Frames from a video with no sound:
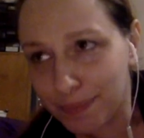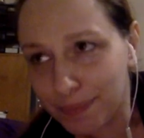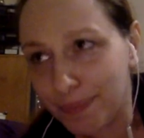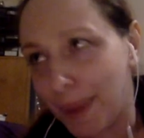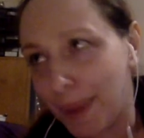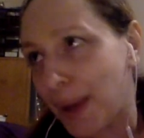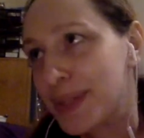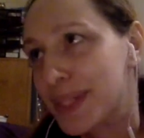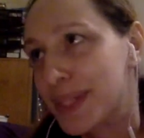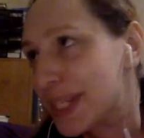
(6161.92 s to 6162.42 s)

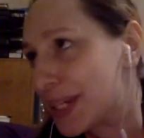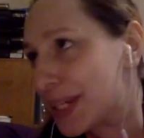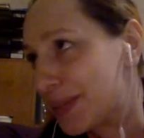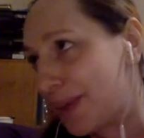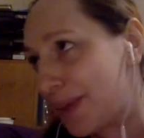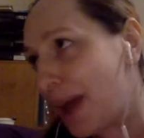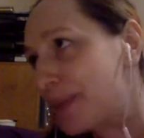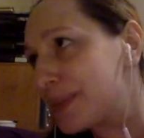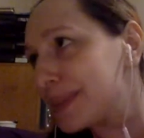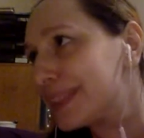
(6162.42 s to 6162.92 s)
bouncing
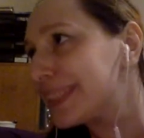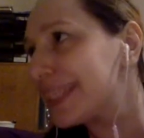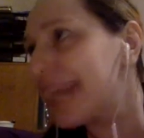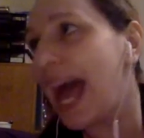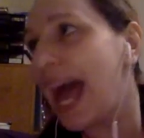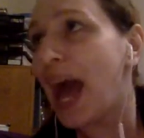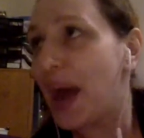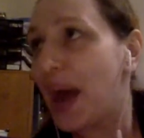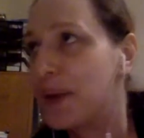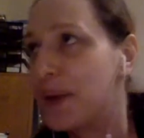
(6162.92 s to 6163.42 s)
around
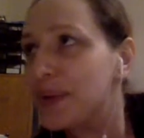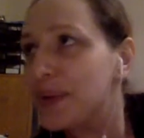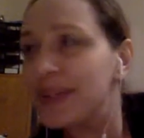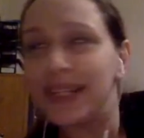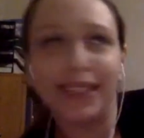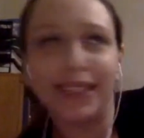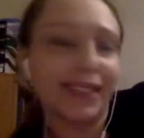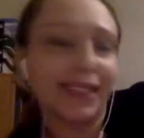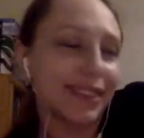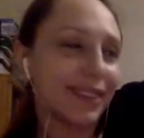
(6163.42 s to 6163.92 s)
town
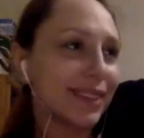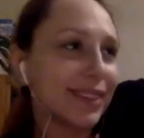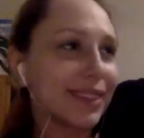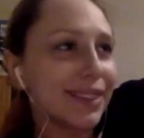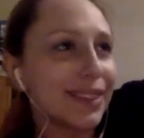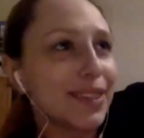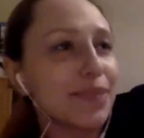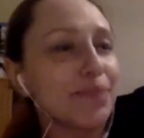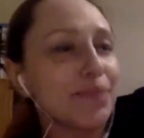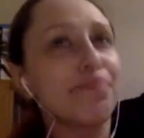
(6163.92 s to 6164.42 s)
and
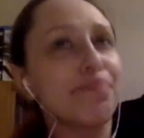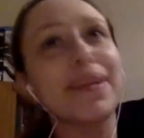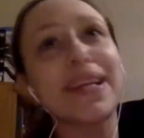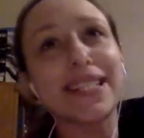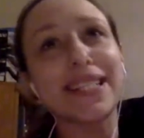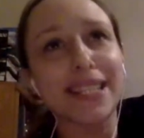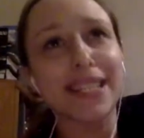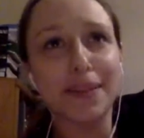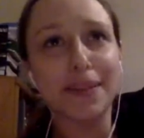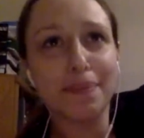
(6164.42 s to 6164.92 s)

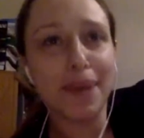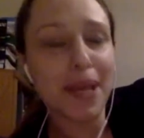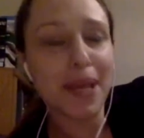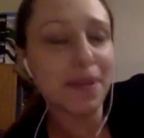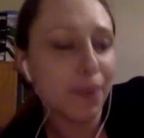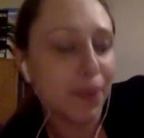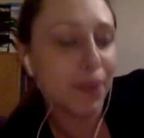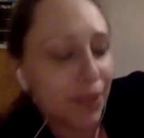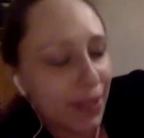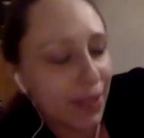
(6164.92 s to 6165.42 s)
meeting
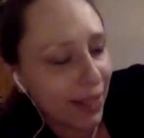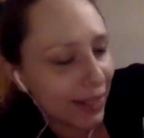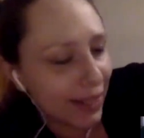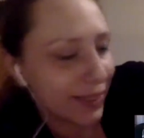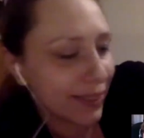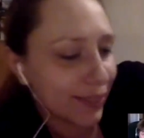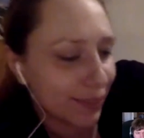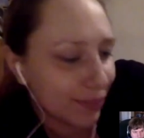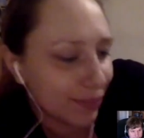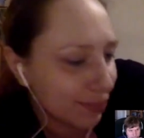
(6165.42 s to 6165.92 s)
people.
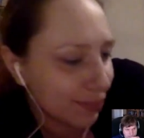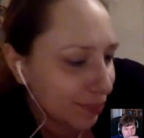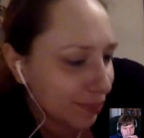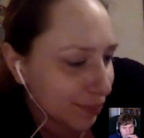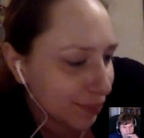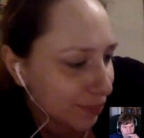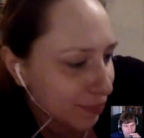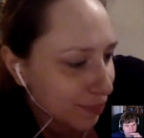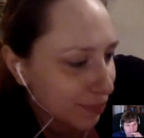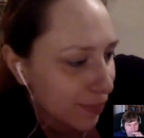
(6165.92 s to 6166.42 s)
And
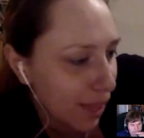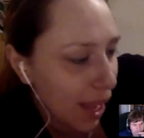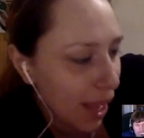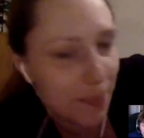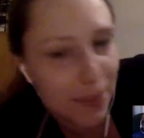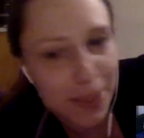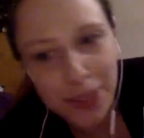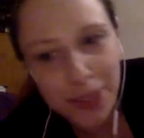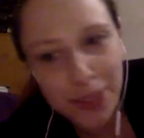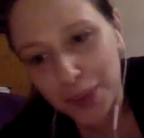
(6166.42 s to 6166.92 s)

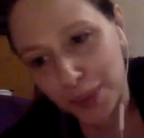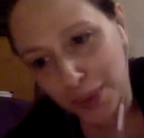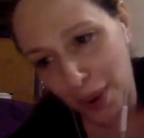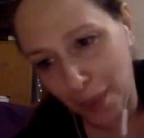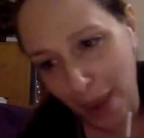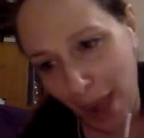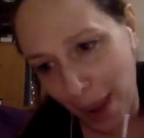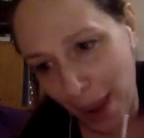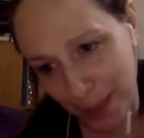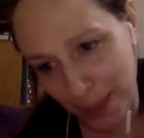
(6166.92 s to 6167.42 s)
I mean, you
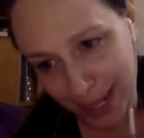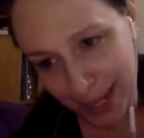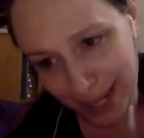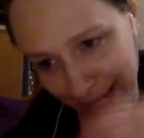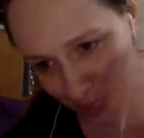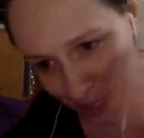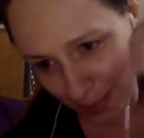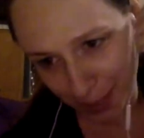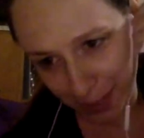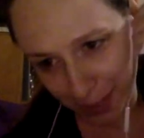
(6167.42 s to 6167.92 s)
know how it
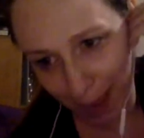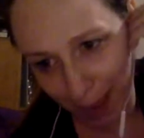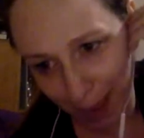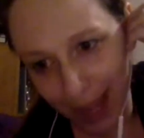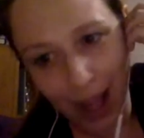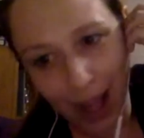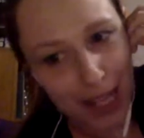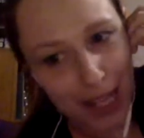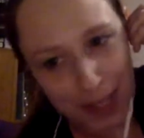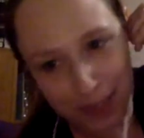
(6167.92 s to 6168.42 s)
is with
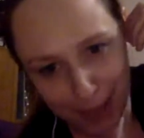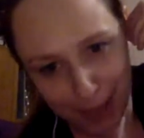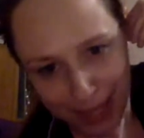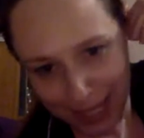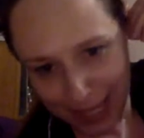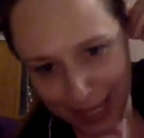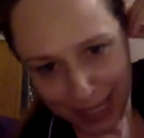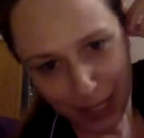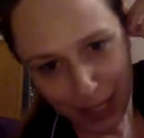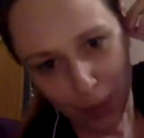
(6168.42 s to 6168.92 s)
my
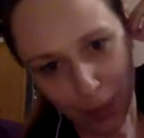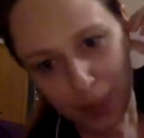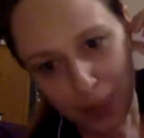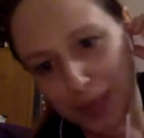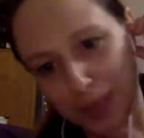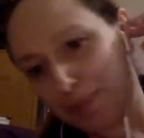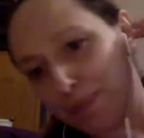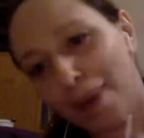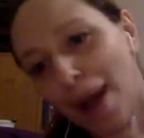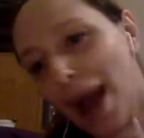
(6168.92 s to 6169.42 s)
husband. He's
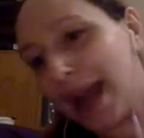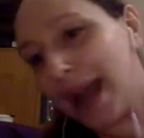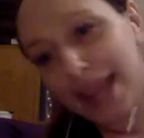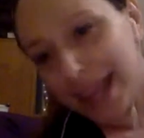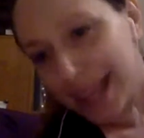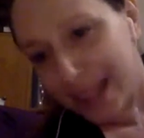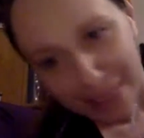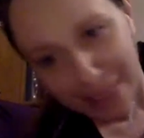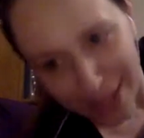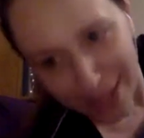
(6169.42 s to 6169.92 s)
always
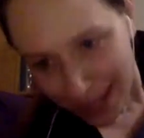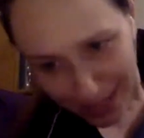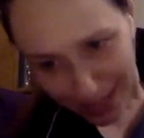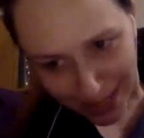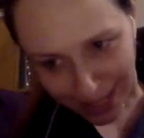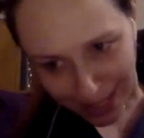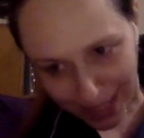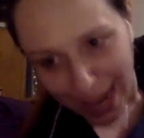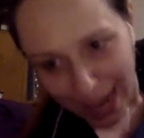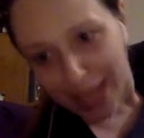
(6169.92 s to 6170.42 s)
buying
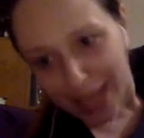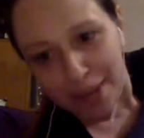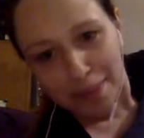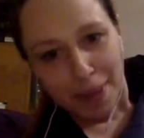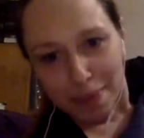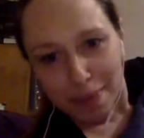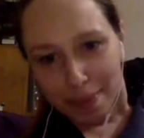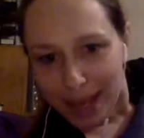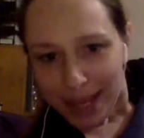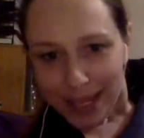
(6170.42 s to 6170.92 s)
things and
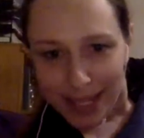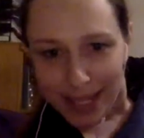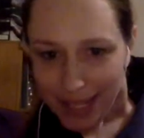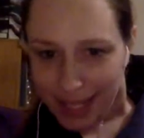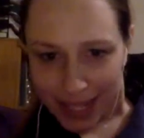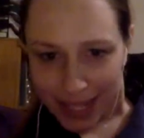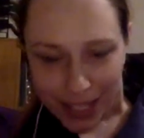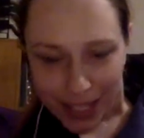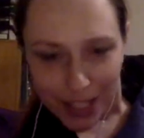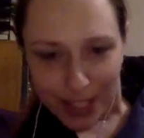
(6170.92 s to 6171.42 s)
taking me
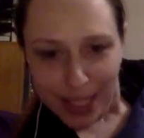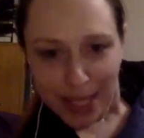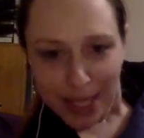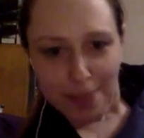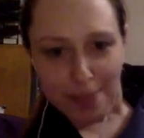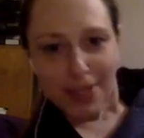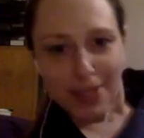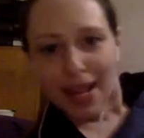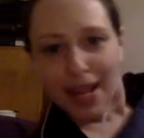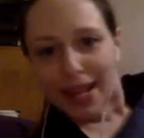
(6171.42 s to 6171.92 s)
places, and it just
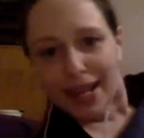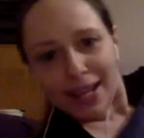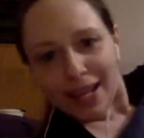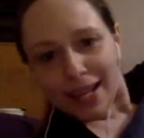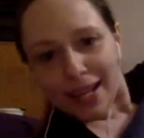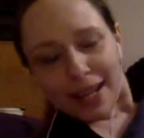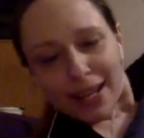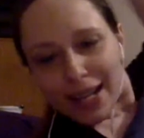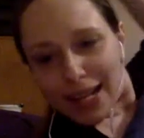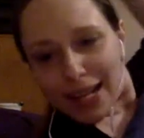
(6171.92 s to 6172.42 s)
seems like
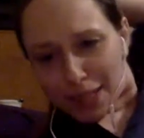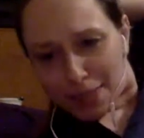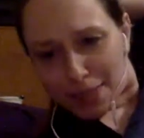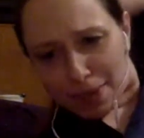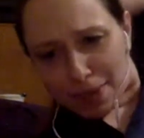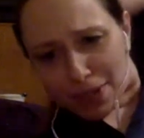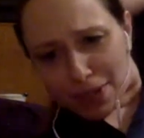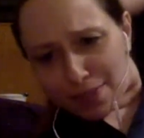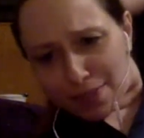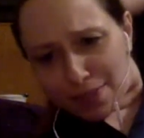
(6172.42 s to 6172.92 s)
it's been,